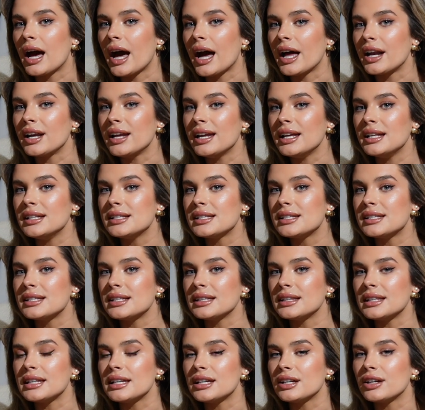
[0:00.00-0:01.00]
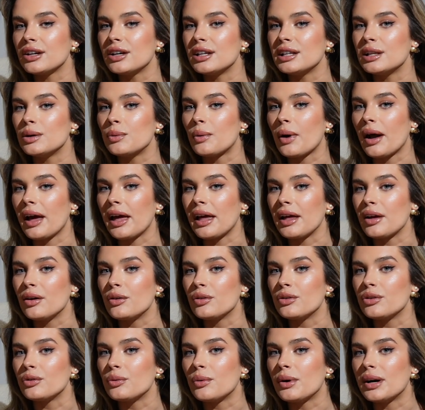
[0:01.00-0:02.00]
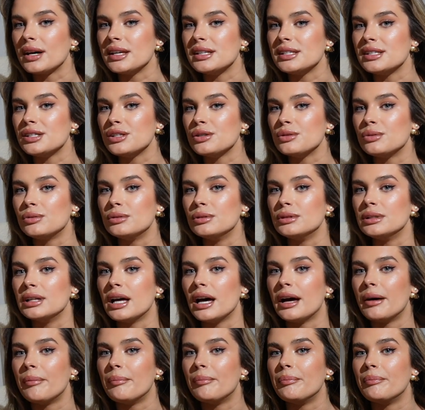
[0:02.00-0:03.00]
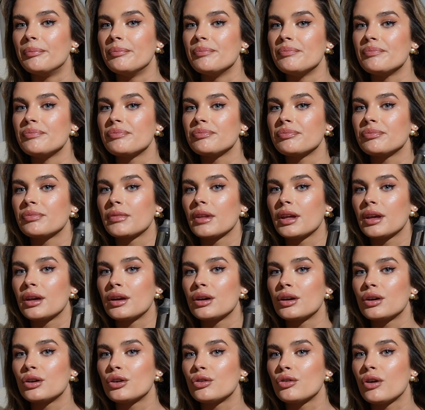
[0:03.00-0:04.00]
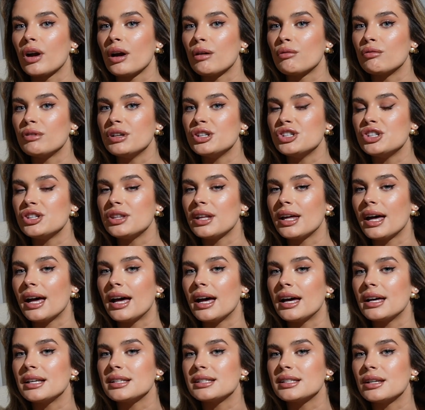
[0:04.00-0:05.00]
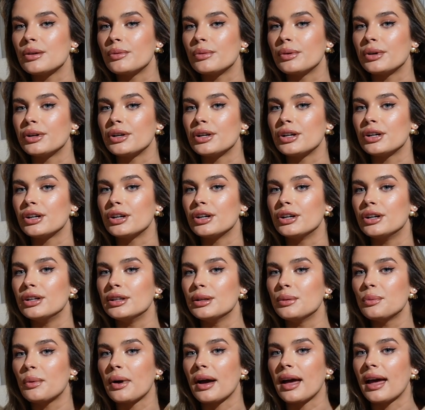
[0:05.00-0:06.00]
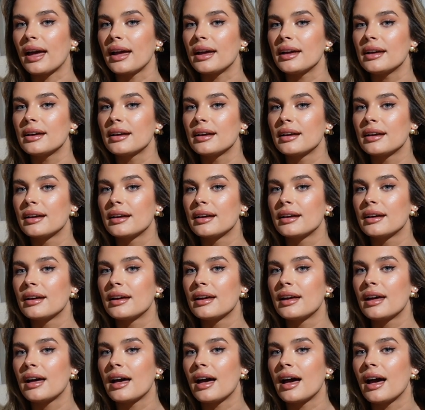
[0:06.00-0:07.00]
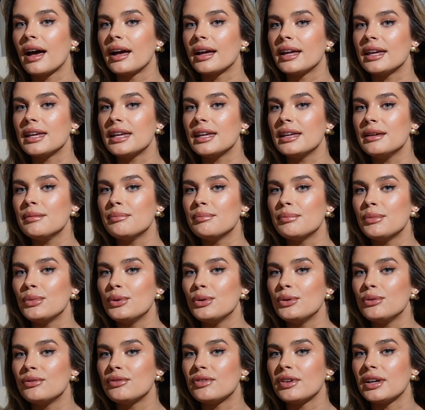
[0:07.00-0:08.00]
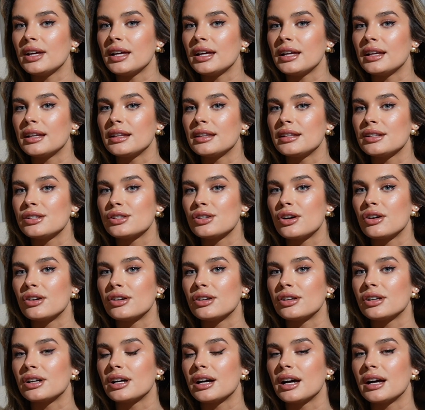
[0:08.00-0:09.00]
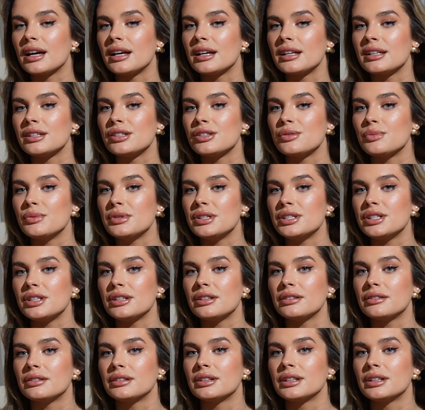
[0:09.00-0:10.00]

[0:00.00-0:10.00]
and instantly curl away, otherwise you'll create a ridge in the hair. So we're gonna curl away and keep moving the tongue as we do.